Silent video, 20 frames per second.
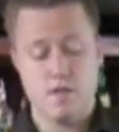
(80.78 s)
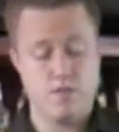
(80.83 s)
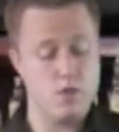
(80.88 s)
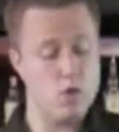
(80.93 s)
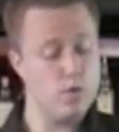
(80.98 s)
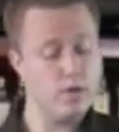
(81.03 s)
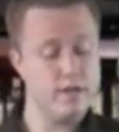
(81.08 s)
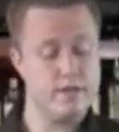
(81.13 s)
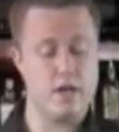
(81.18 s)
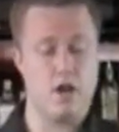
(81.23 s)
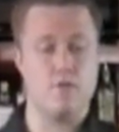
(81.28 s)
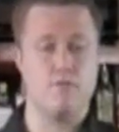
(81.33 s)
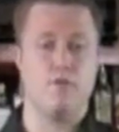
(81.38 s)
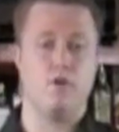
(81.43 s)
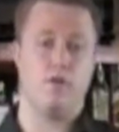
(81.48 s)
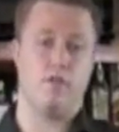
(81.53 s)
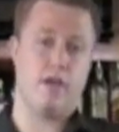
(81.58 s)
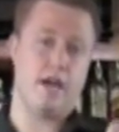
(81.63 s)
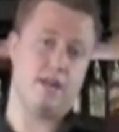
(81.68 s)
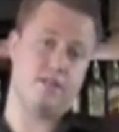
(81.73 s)
The only
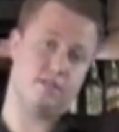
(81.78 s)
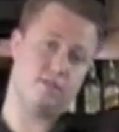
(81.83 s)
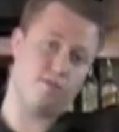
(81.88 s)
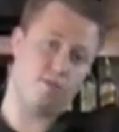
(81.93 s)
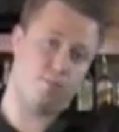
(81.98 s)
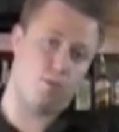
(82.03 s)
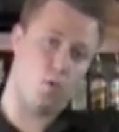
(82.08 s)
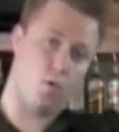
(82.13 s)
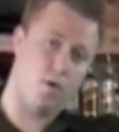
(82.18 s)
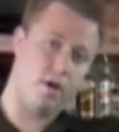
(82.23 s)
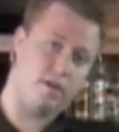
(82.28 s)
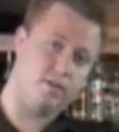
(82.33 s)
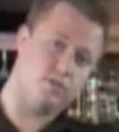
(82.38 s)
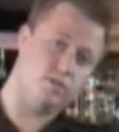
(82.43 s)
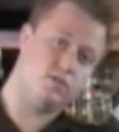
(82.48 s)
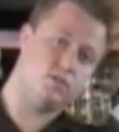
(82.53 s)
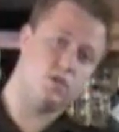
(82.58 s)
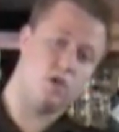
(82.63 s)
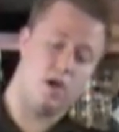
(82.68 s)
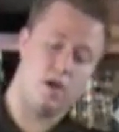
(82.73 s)
downfall of that is if you're pouring,
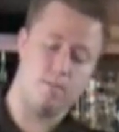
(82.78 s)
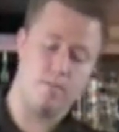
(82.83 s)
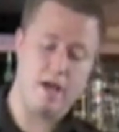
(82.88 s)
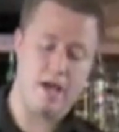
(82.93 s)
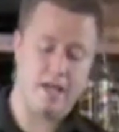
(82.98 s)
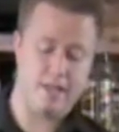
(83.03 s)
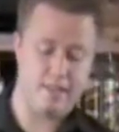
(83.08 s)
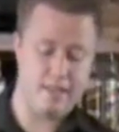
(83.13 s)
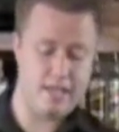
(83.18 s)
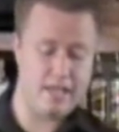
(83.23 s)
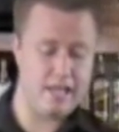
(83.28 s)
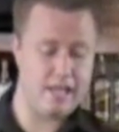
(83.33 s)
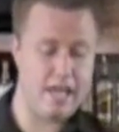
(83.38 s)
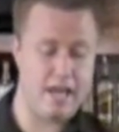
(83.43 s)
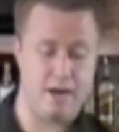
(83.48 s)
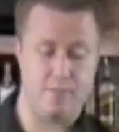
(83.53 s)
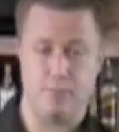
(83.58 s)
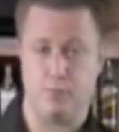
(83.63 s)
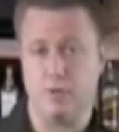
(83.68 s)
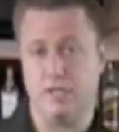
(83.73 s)
as you saw in mine, they can
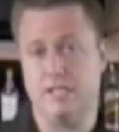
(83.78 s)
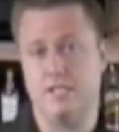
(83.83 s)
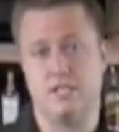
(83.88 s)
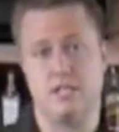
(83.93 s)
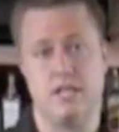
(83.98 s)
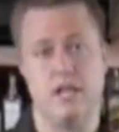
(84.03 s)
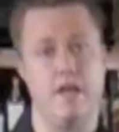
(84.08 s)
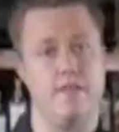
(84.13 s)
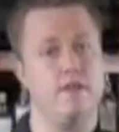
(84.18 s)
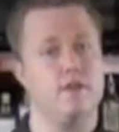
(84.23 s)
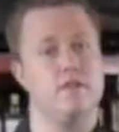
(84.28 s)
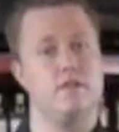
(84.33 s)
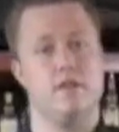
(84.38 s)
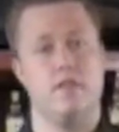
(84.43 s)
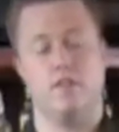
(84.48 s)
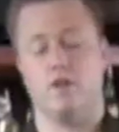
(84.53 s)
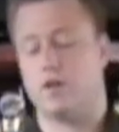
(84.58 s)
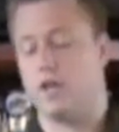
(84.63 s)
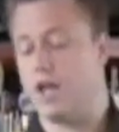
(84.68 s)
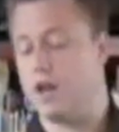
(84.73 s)
kind of bleed together
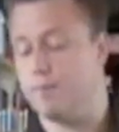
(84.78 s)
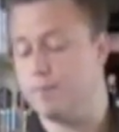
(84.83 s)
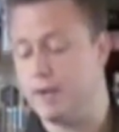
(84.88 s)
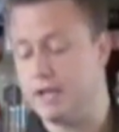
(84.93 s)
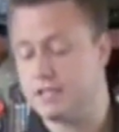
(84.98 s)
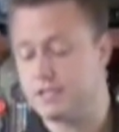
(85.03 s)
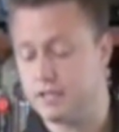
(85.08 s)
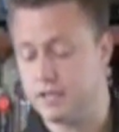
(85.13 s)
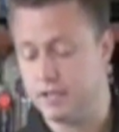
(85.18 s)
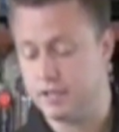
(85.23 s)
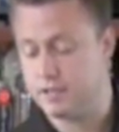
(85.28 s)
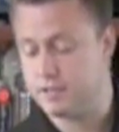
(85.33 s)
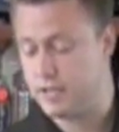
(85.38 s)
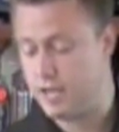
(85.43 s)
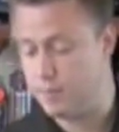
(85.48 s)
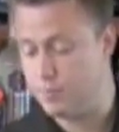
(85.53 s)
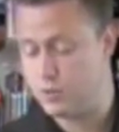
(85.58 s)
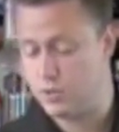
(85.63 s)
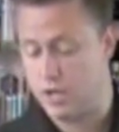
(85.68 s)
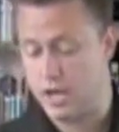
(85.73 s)
and they'll kind of mix into the
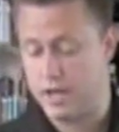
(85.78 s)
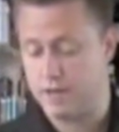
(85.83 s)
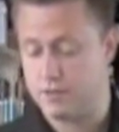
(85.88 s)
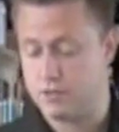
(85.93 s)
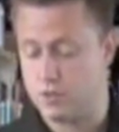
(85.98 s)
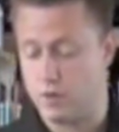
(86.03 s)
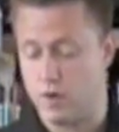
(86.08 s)
same shot.